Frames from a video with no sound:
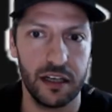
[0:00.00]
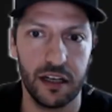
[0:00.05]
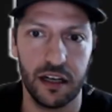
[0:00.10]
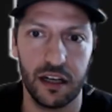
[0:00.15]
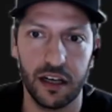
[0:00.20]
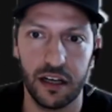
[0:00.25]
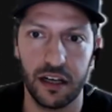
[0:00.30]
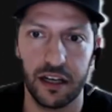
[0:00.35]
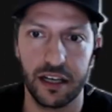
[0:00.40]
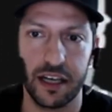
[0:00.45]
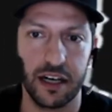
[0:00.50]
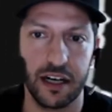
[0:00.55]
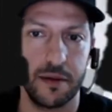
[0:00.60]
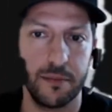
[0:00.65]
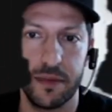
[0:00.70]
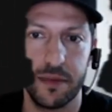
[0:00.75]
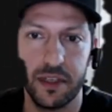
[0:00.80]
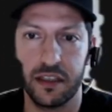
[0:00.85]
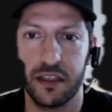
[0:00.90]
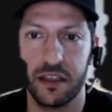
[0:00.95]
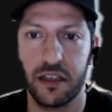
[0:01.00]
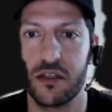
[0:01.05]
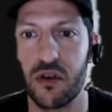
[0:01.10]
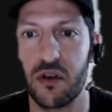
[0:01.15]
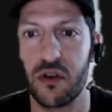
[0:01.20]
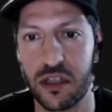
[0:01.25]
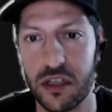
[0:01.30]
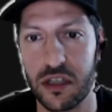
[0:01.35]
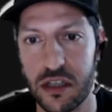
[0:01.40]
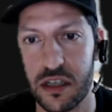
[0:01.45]
Uh, again, I've been in
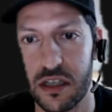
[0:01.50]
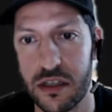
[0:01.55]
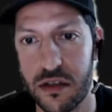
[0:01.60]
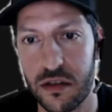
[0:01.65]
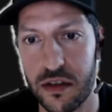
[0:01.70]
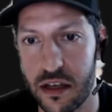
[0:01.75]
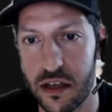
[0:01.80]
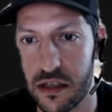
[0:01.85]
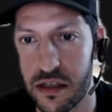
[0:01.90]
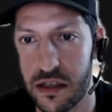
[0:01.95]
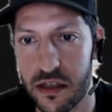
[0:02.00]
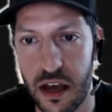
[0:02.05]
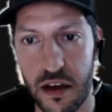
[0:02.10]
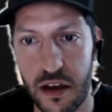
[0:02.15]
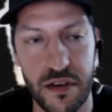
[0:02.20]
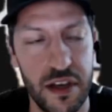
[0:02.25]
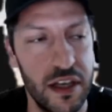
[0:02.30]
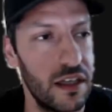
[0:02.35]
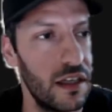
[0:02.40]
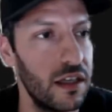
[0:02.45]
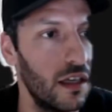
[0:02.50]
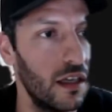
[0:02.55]
construction since two thousand seven.